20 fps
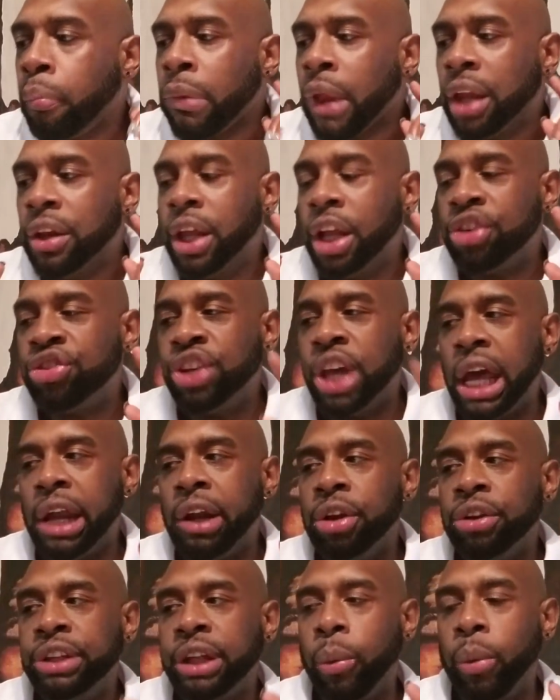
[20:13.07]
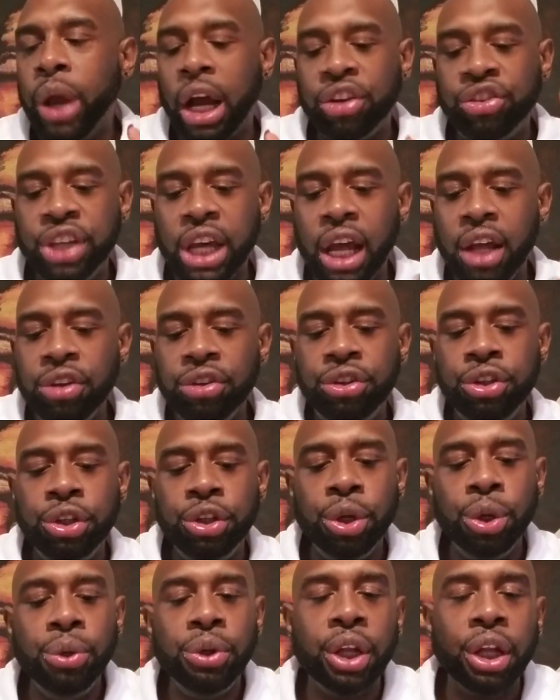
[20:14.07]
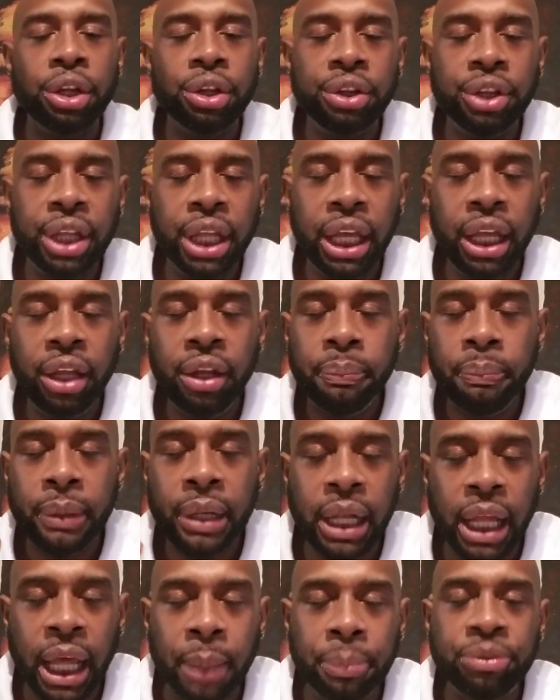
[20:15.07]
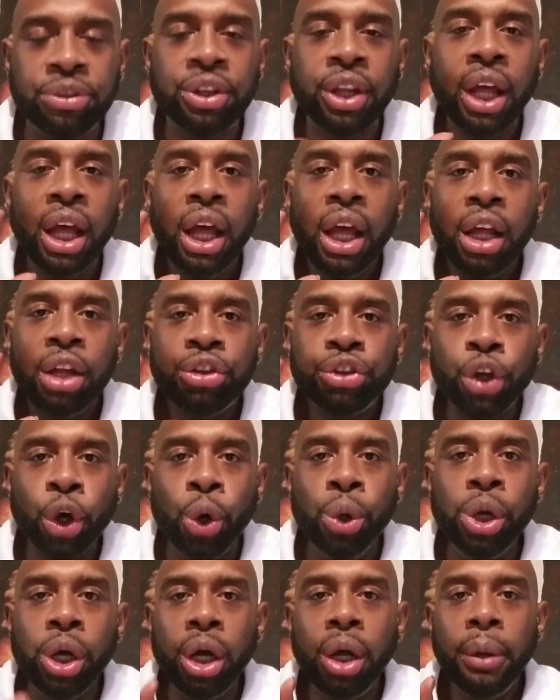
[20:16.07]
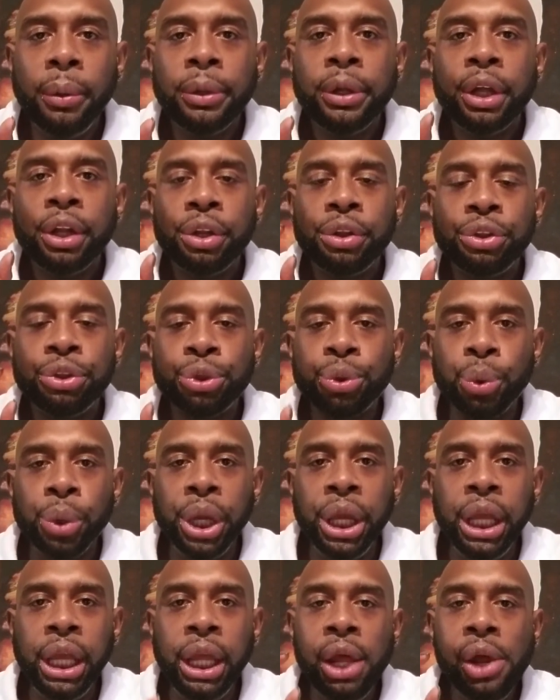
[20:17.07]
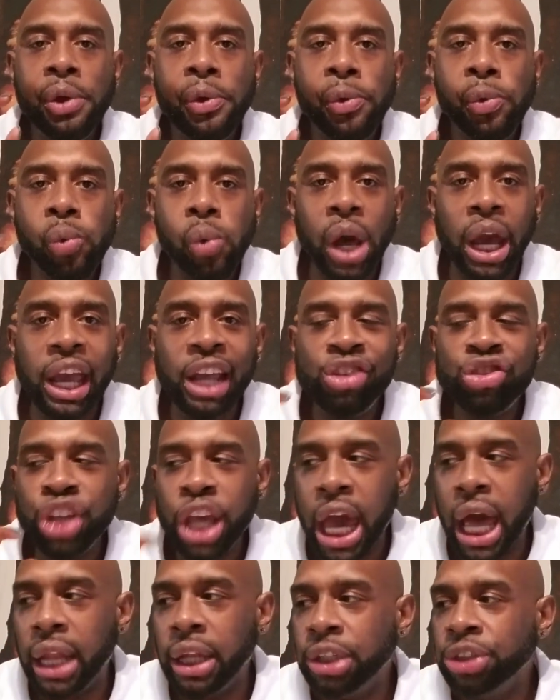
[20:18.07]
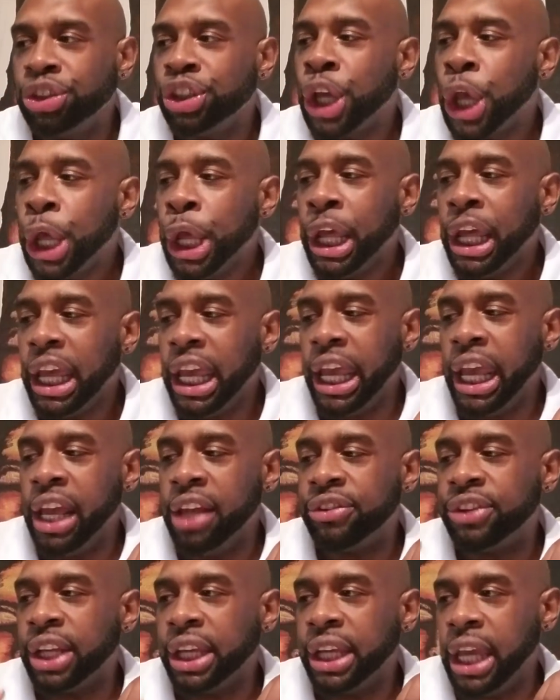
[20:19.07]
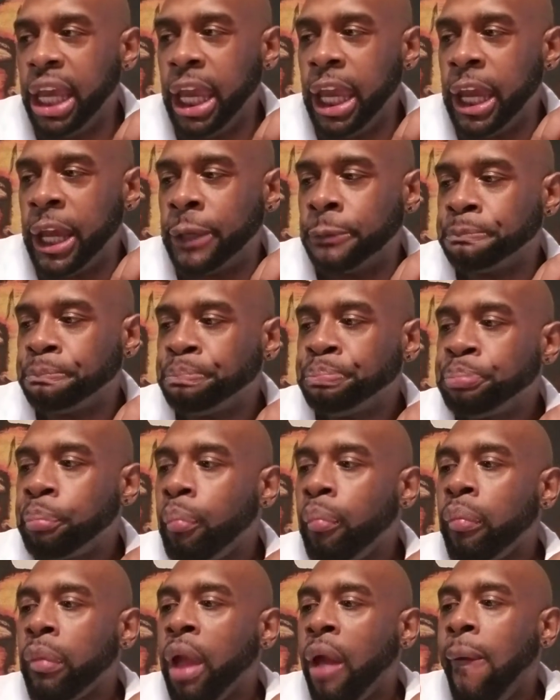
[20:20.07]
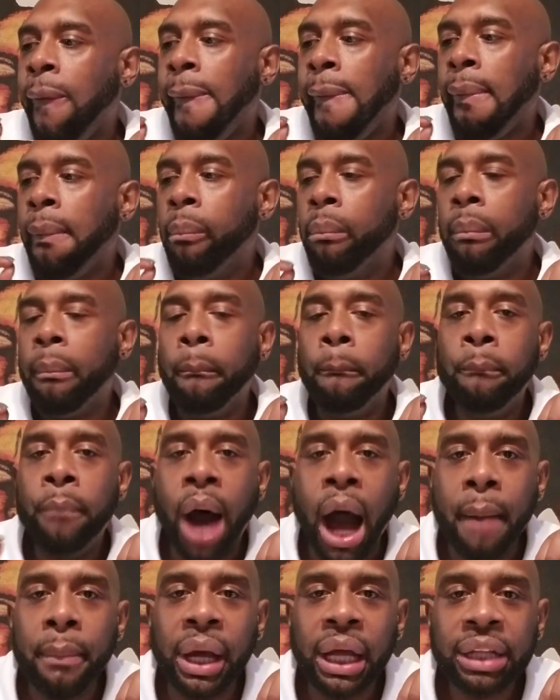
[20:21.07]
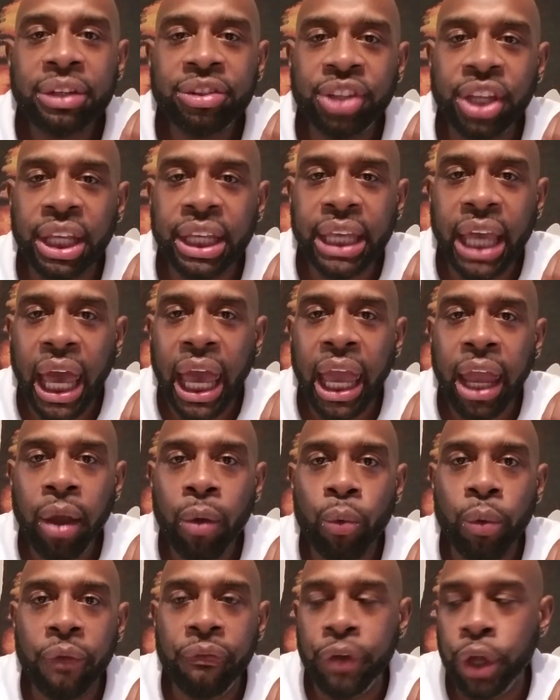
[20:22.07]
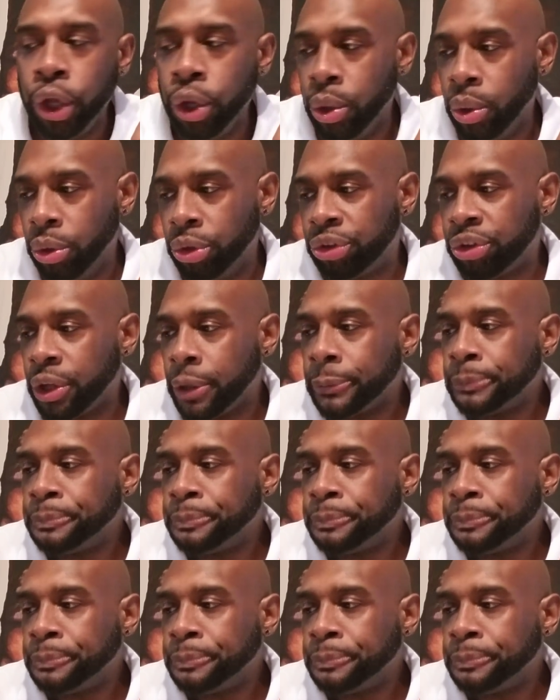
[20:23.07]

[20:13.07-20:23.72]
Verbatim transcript: The challenge that we are challenged to do, the, the lips, tuna, three-way challenge is, again, Mama TK Reviews,